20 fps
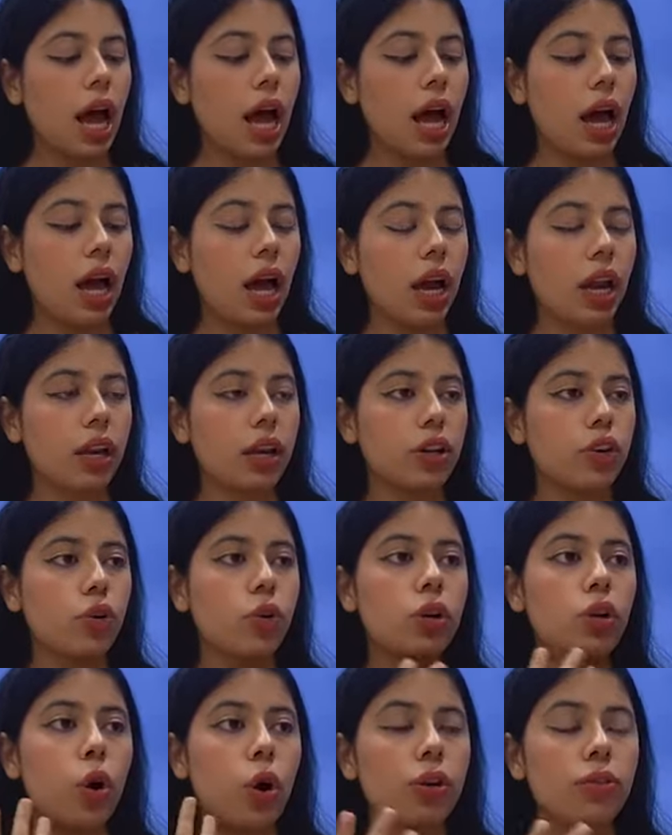And, you
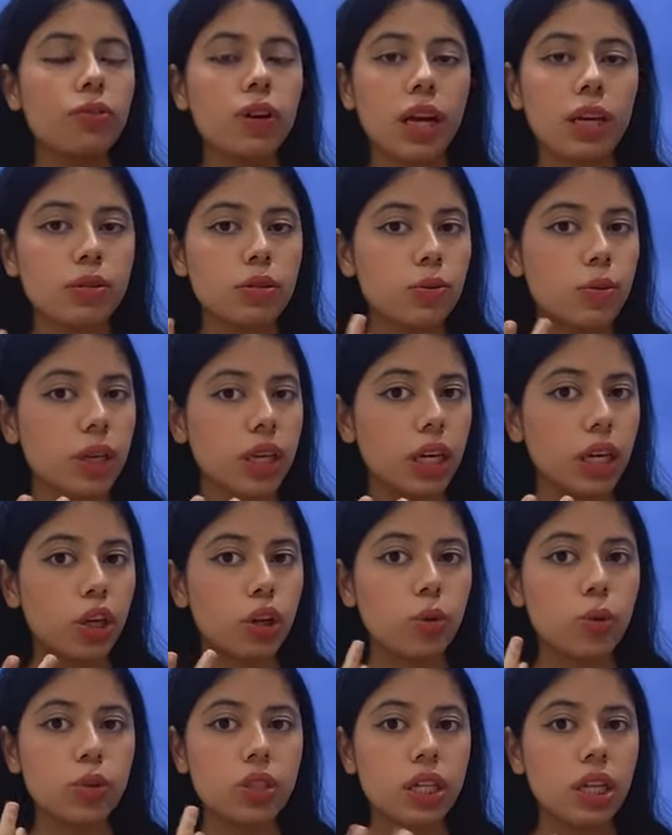know, a lot of times we
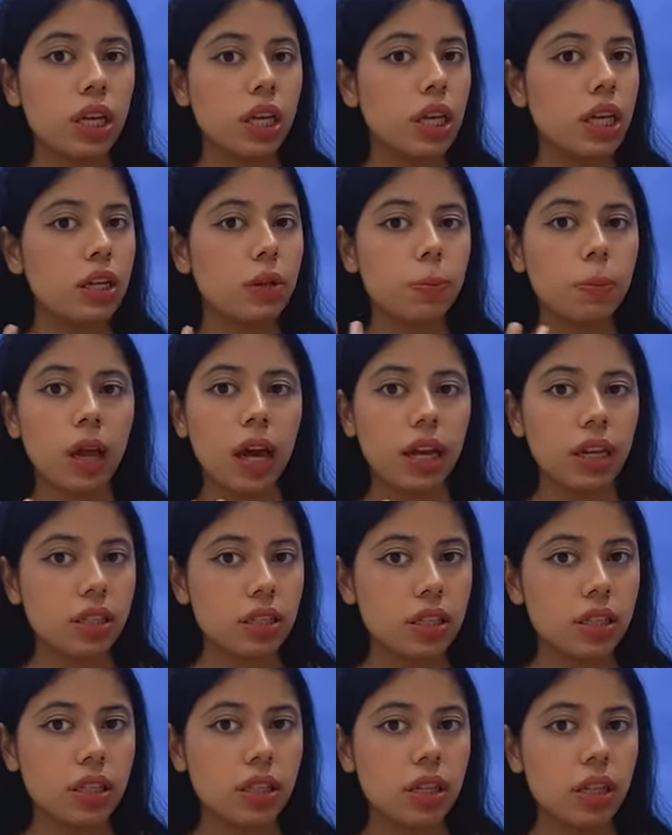use heat
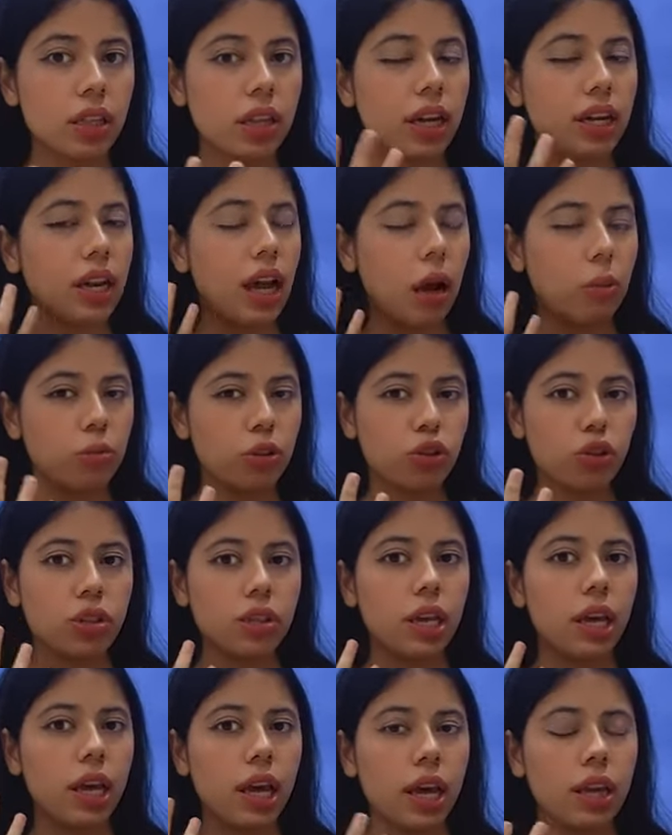appliances and that
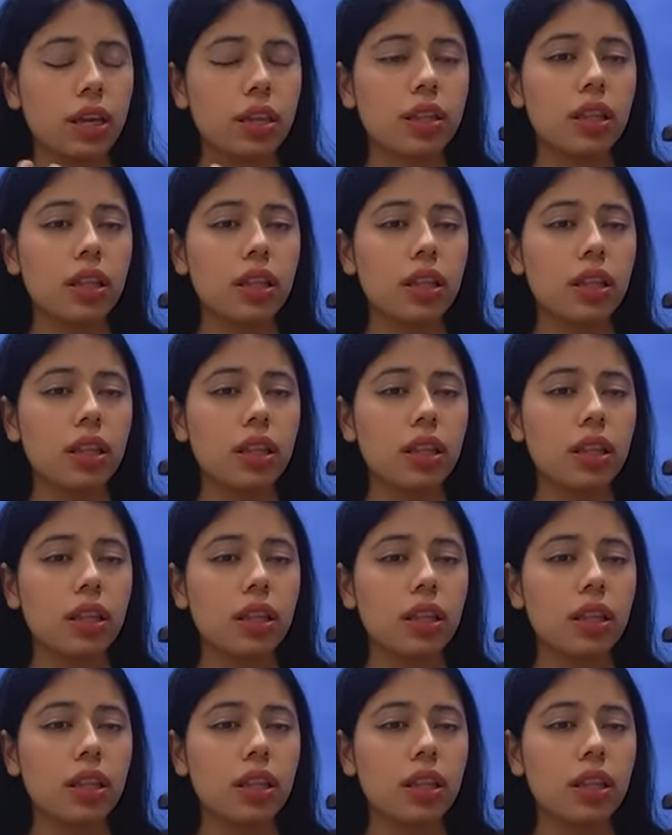damages our hair.